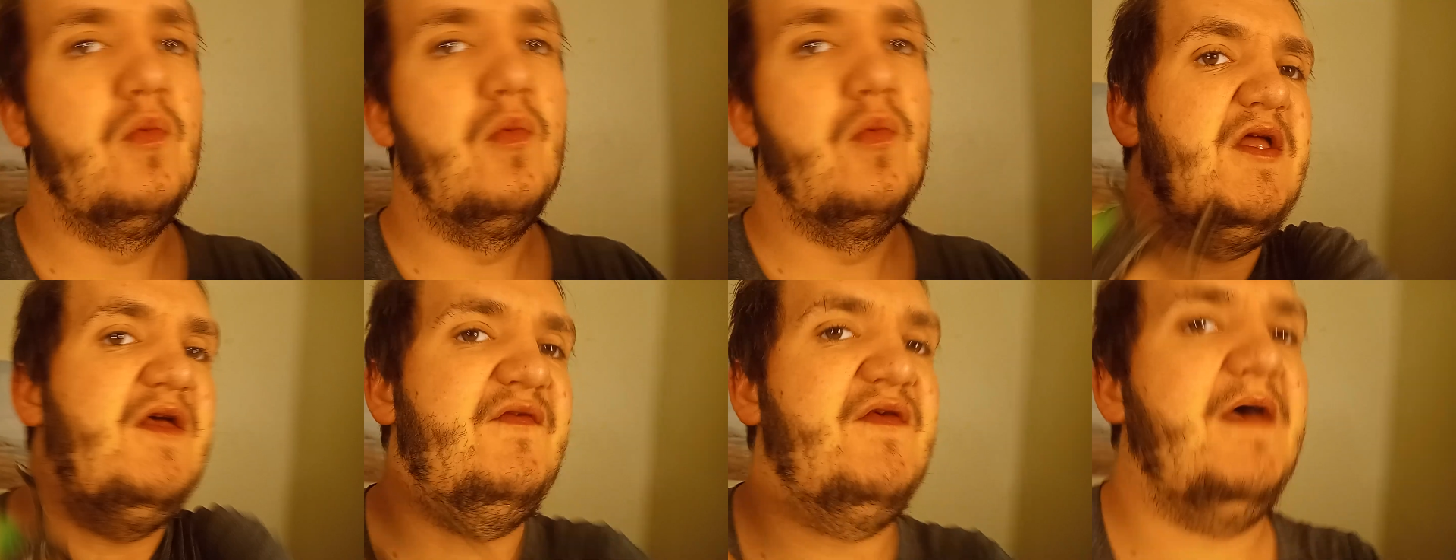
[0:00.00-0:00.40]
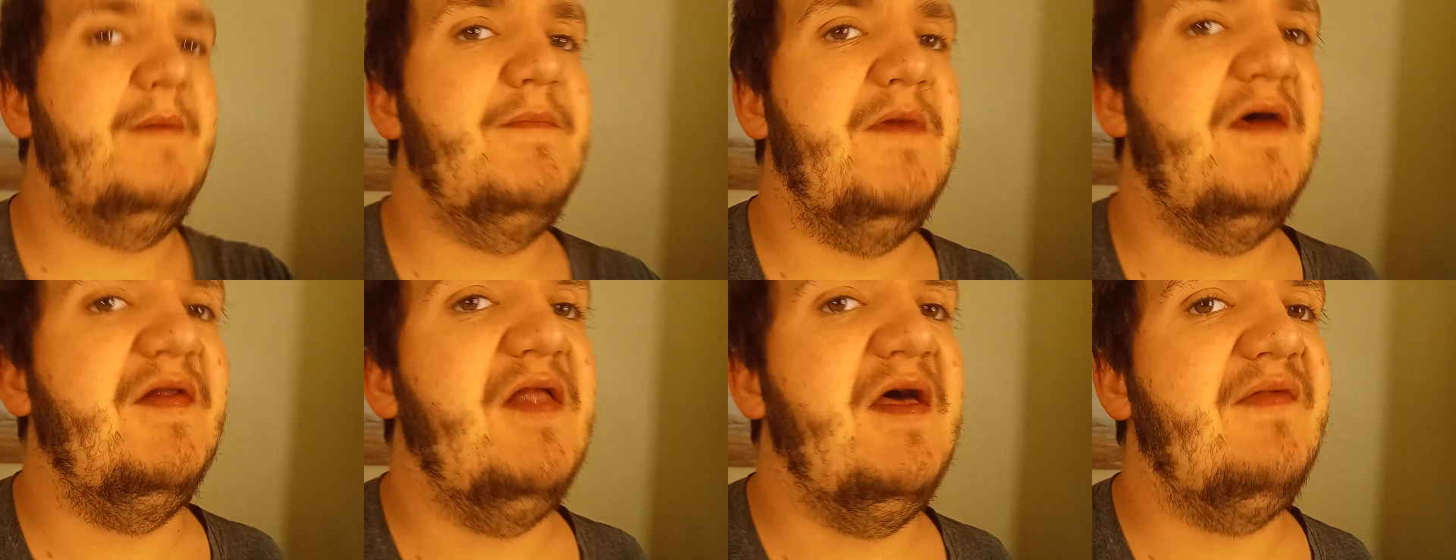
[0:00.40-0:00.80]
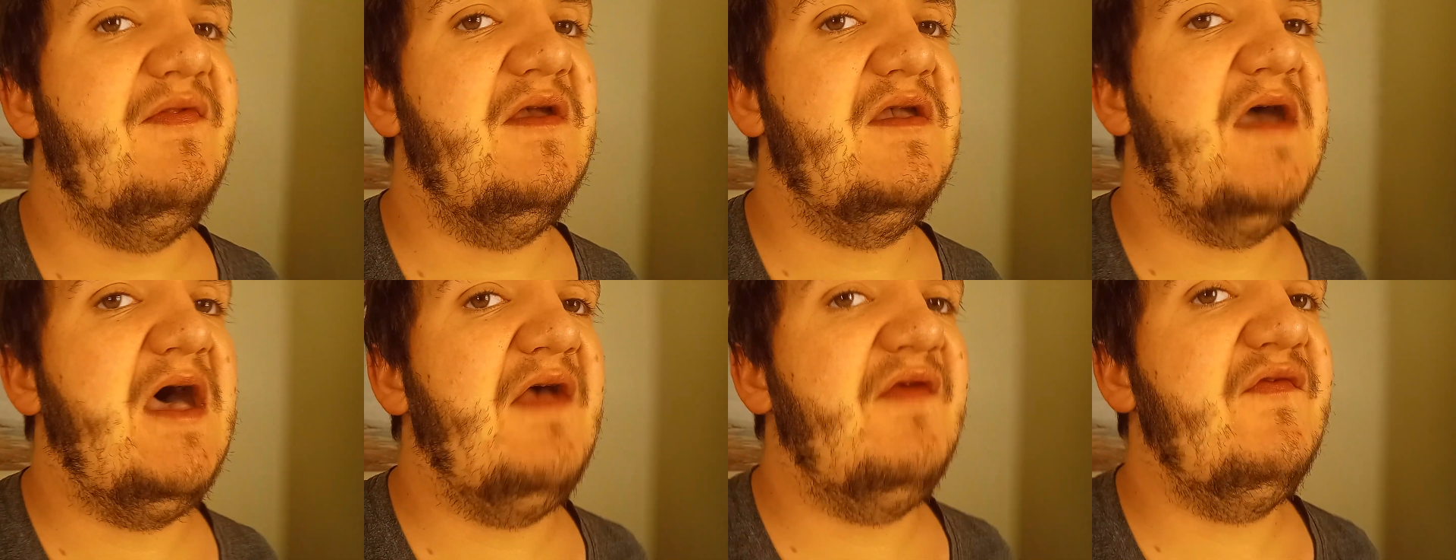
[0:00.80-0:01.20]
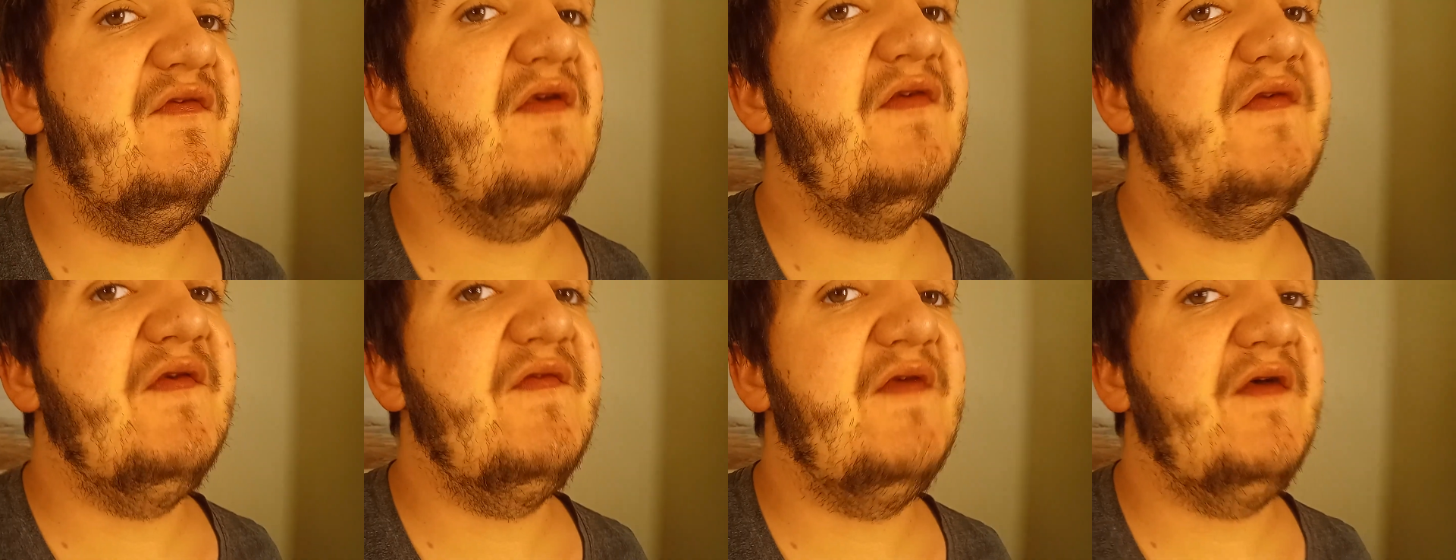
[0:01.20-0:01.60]
What is up, my lovely guys?
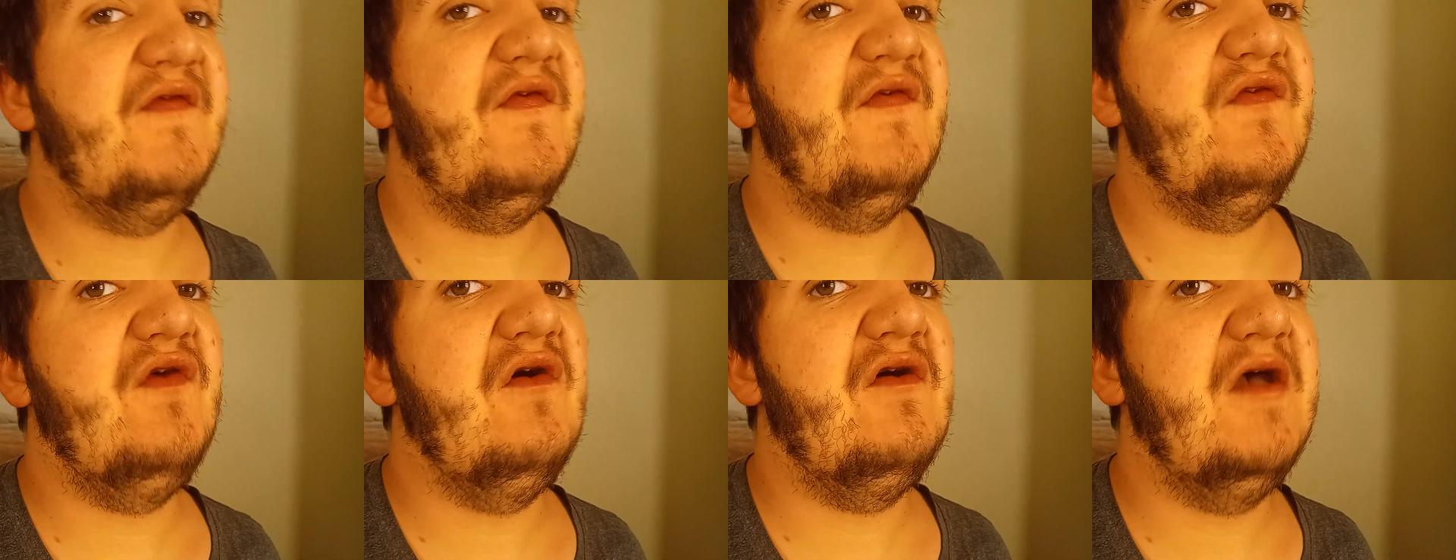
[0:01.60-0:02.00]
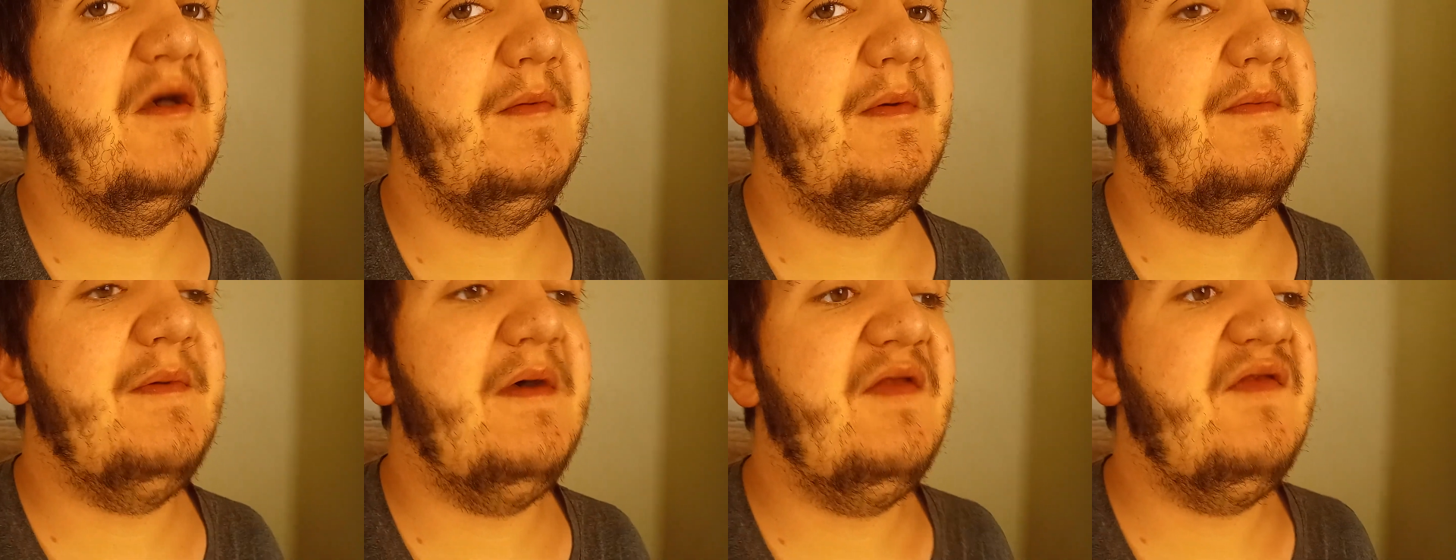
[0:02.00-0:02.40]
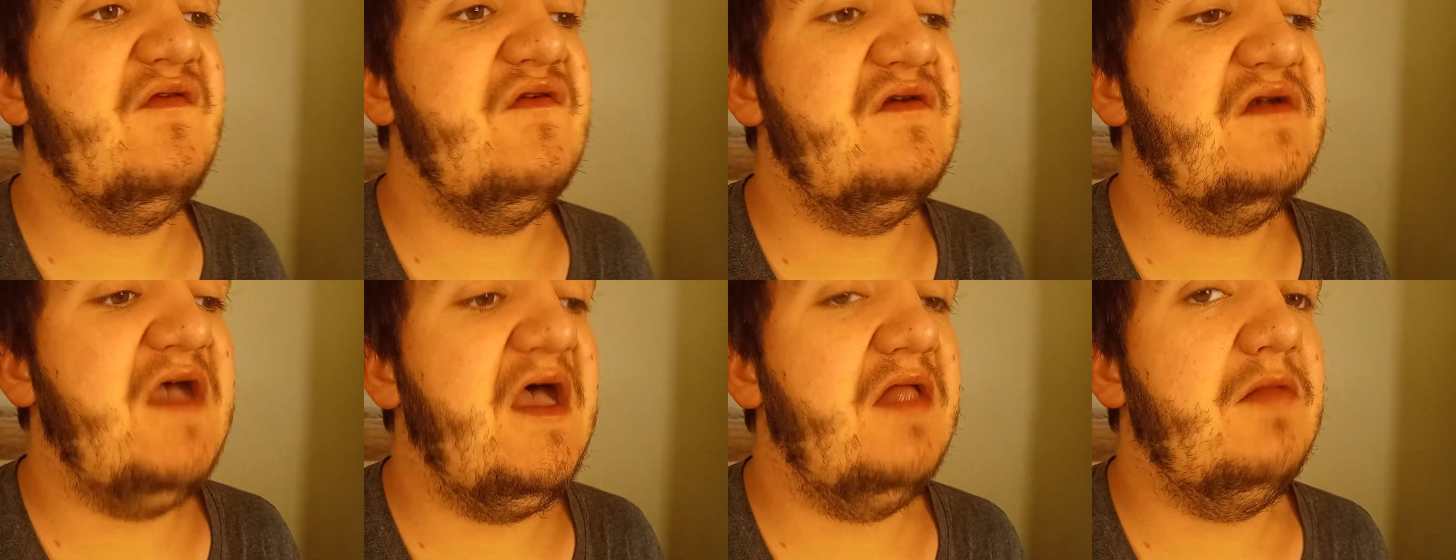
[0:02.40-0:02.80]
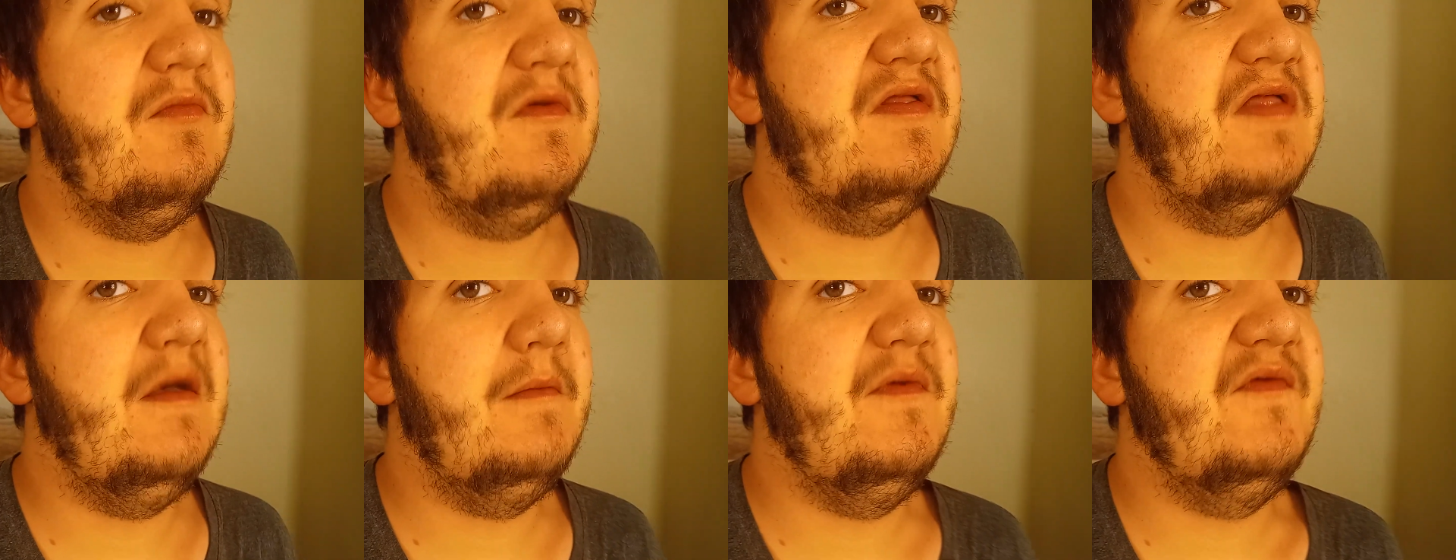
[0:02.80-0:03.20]
This is us all coming back to you again
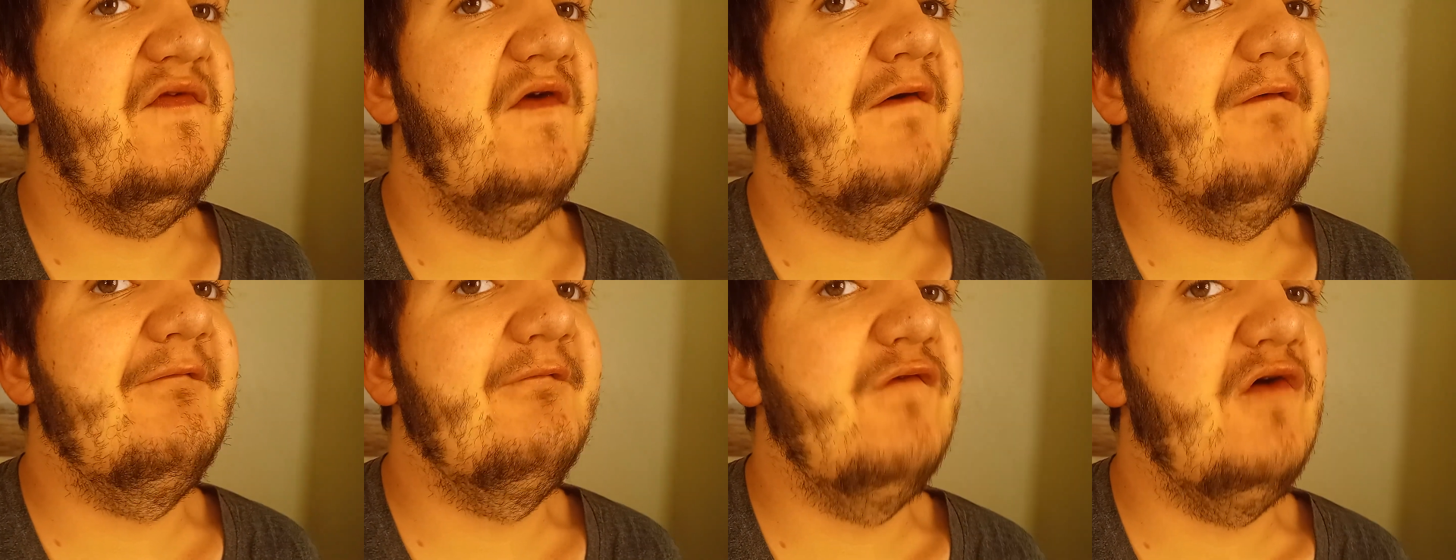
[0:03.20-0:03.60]
with episode